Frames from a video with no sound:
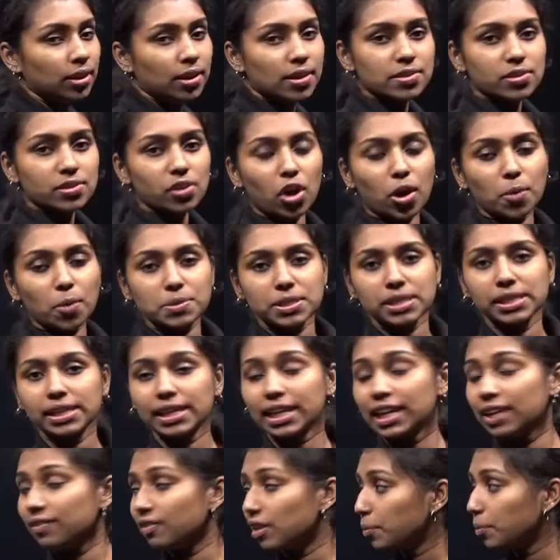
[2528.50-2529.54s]
So option
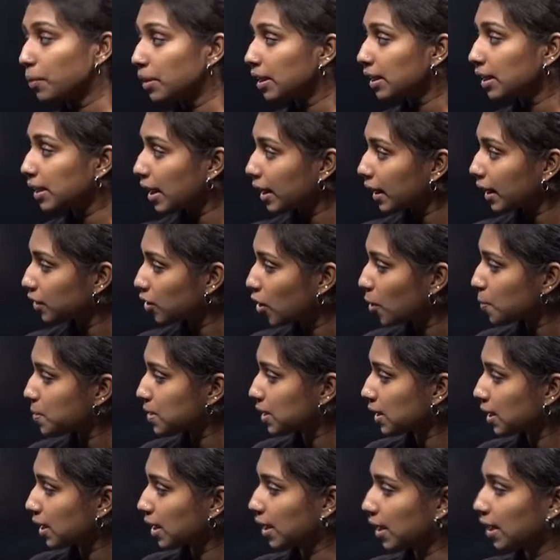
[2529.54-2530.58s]
D will be the correct option
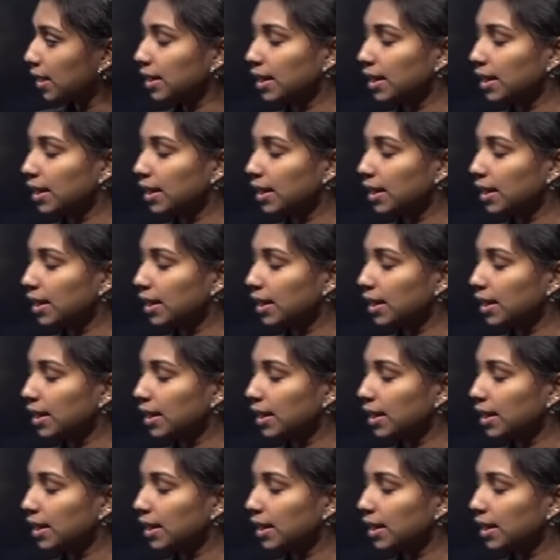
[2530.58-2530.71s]
here.